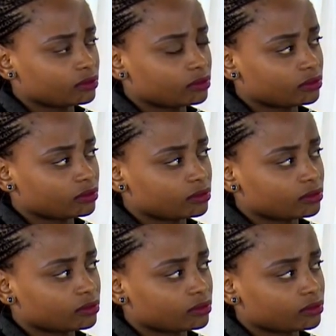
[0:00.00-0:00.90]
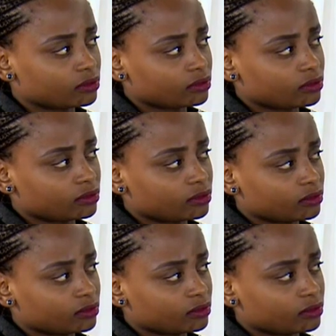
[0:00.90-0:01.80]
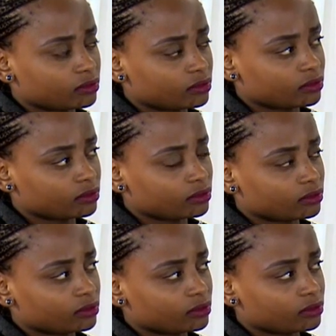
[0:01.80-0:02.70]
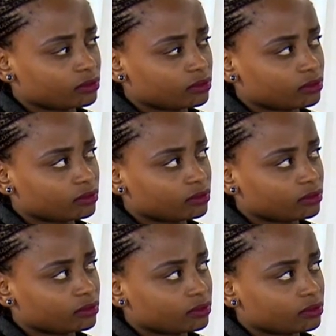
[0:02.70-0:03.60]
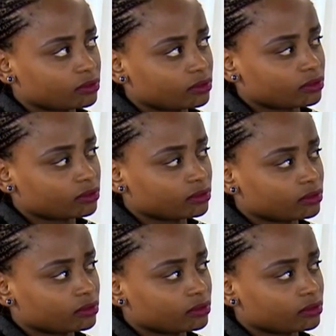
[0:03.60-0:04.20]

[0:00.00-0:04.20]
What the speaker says: No words are spoken by the person on screen.